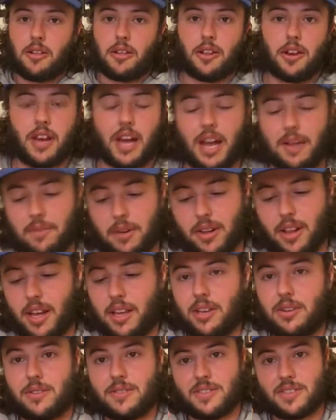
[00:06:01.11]
The 9mm I
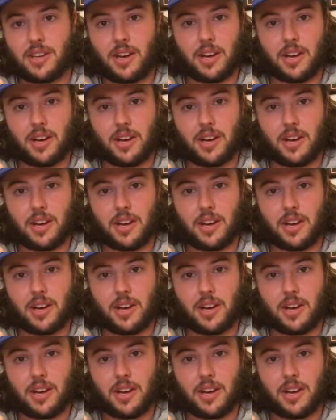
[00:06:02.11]
use is